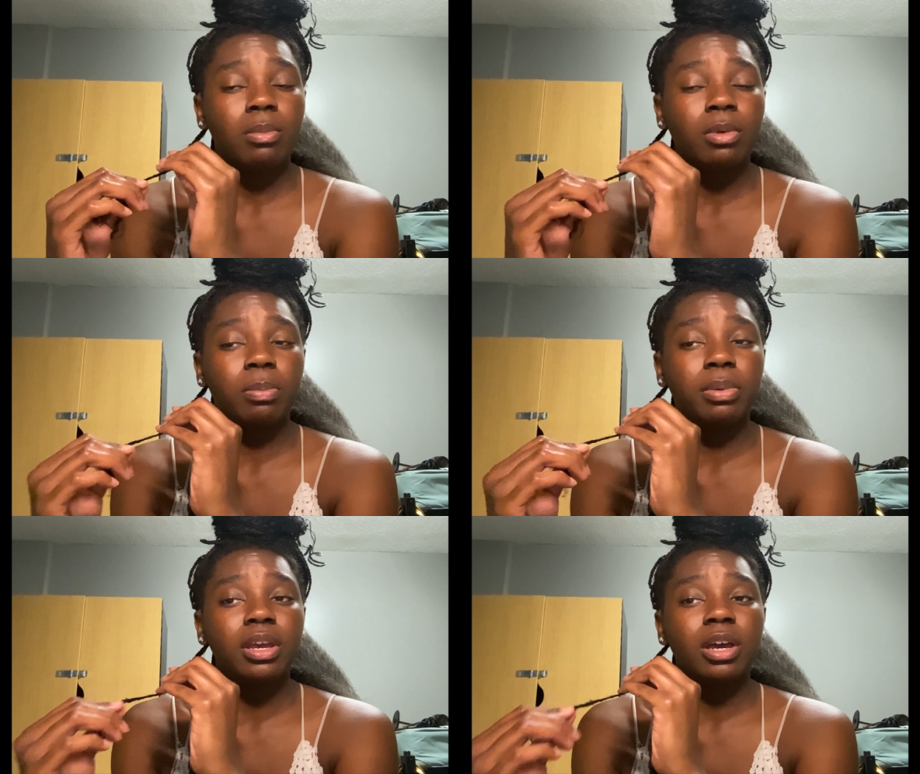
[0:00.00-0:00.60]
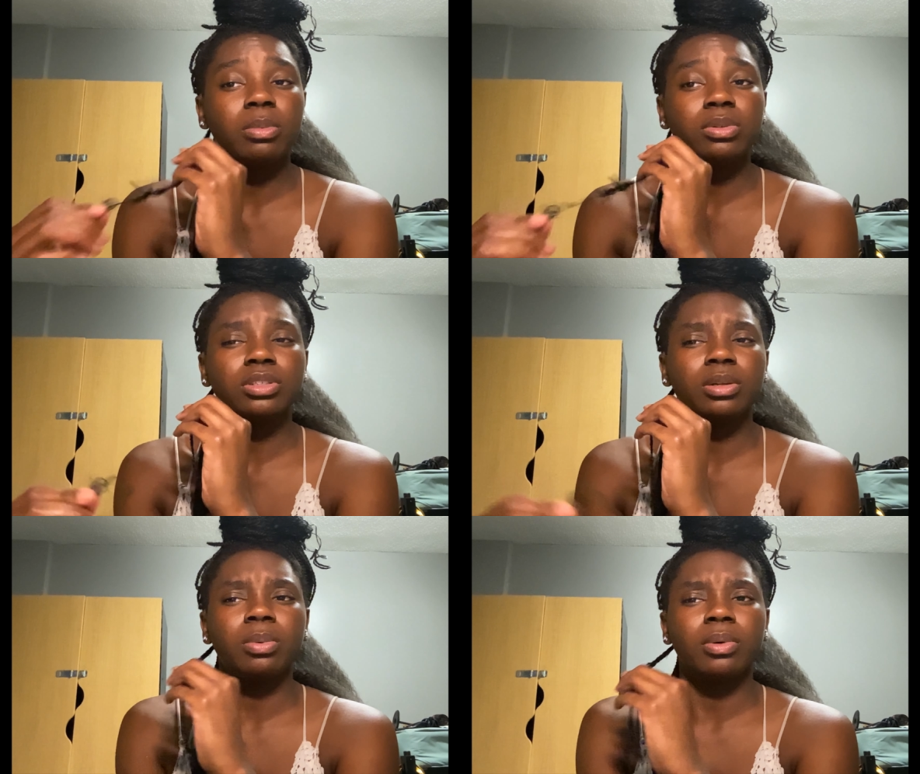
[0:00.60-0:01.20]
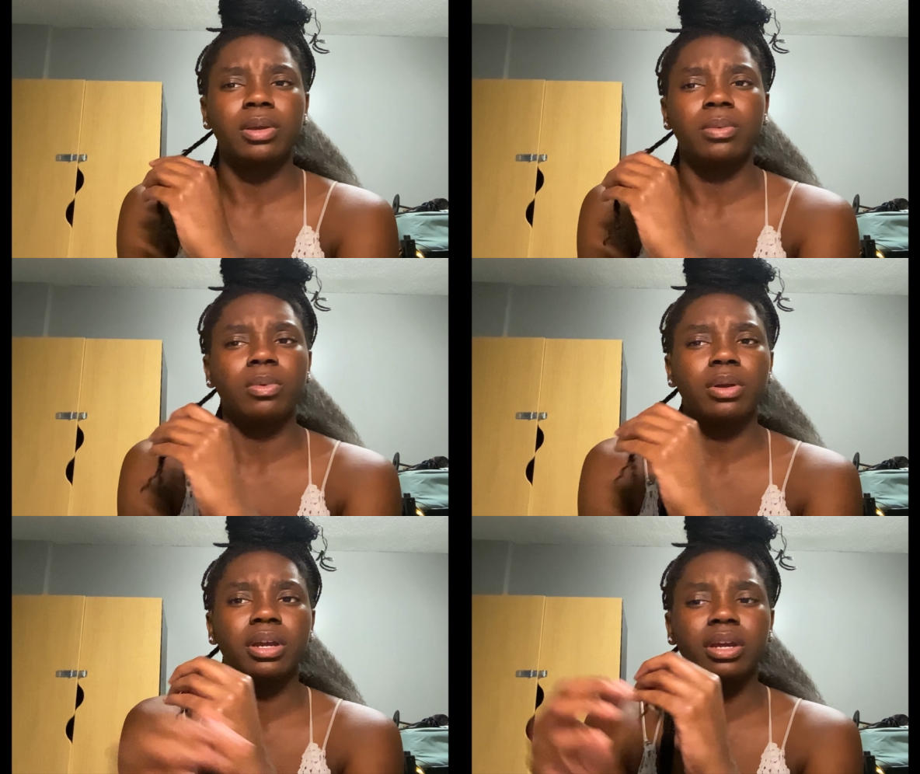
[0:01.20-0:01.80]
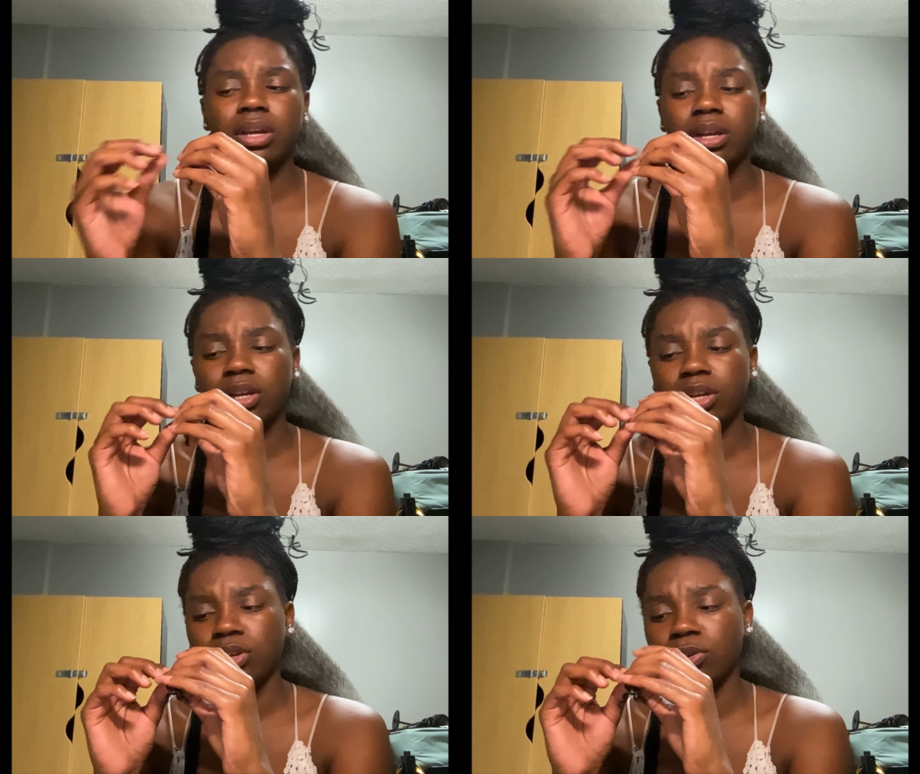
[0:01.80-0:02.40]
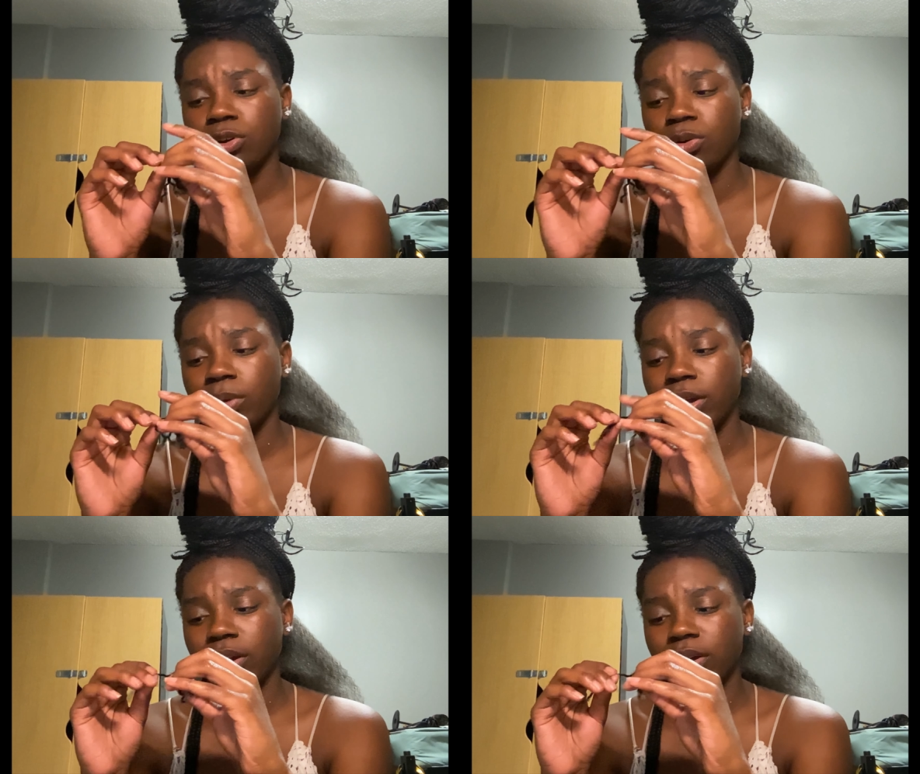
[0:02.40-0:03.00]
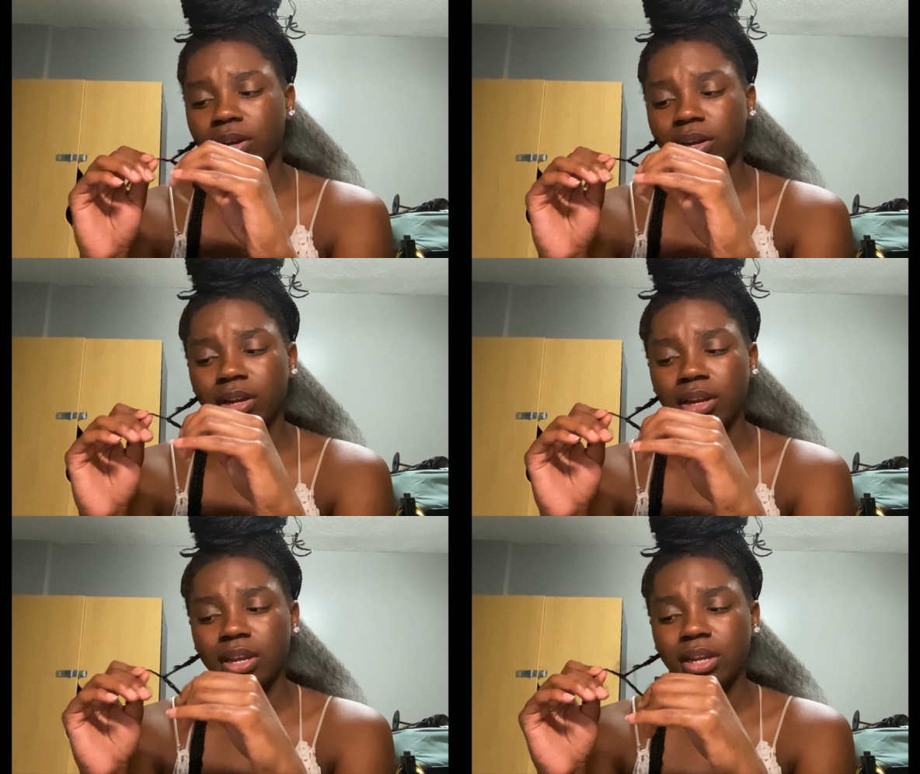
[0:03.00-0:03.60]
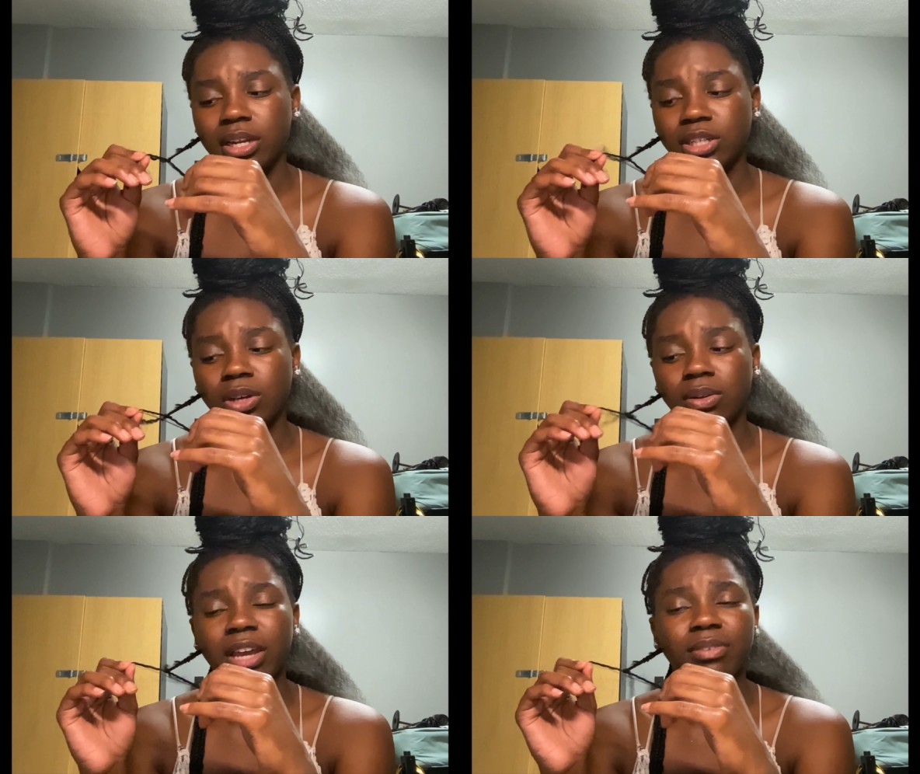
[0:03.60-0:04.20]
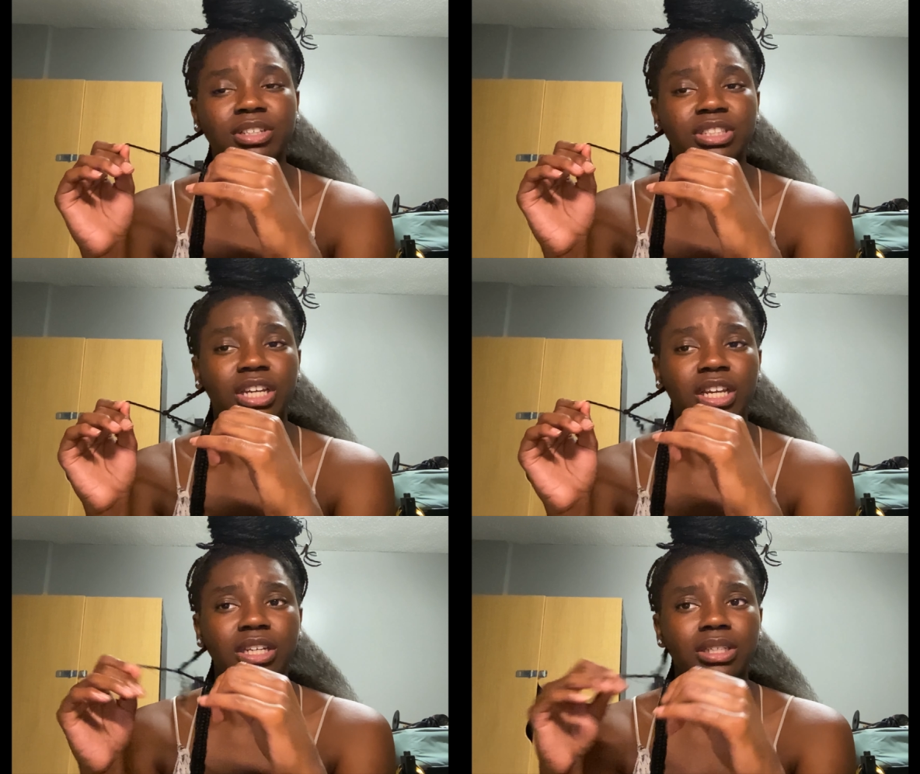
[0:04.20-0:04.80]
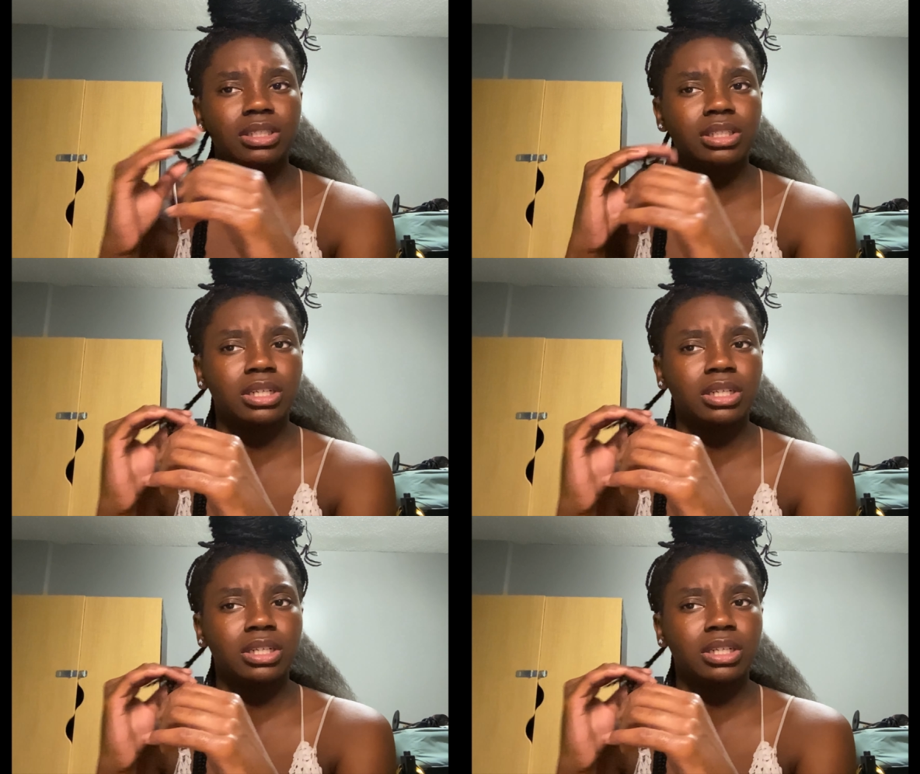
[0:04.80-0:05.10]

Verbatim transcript: but be humble to the point where you're aware that your life could change.